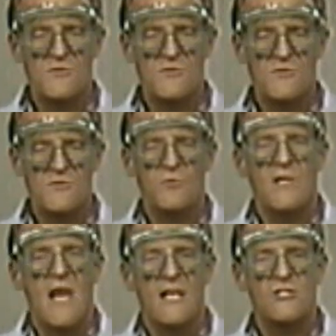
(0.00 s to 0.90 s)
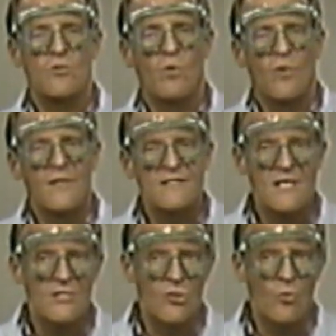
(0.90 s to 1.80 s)
This reaction will
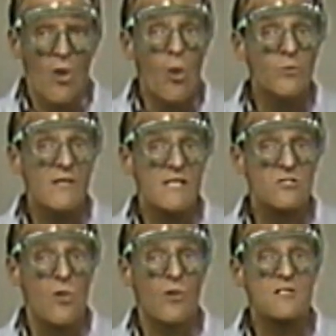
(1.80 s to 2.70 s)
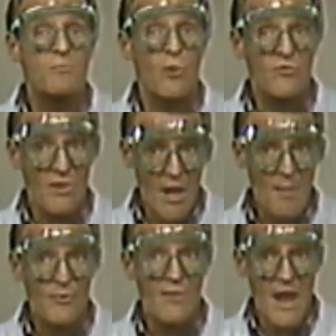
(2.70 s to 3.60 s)
continue only as long as both
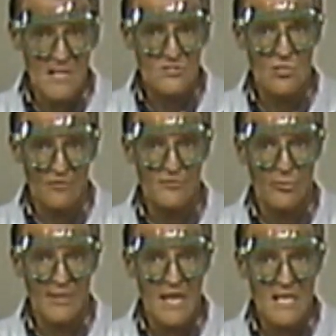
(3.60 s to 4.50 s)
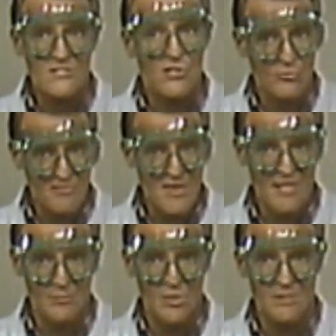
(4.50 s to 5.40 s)
copper and sulfuric acid are
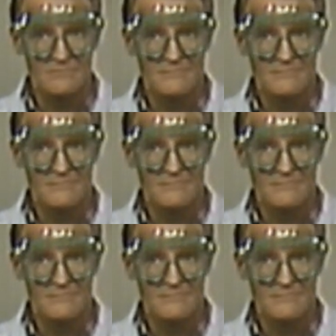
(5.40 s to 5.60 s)
available.